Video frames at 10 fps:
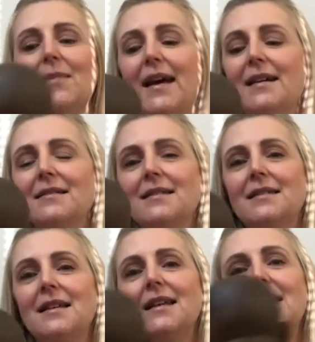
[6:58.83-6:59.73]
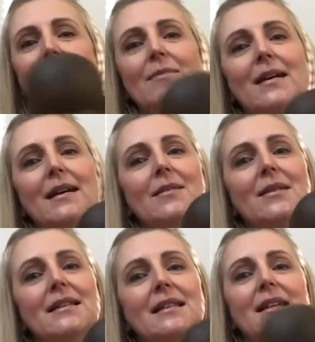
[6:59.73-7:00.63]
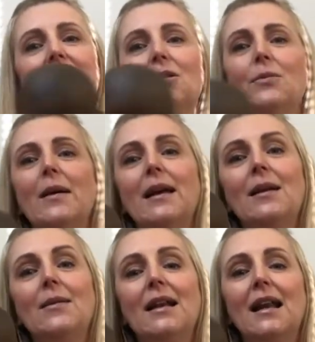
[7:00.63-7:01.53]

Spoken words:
Mama's little baby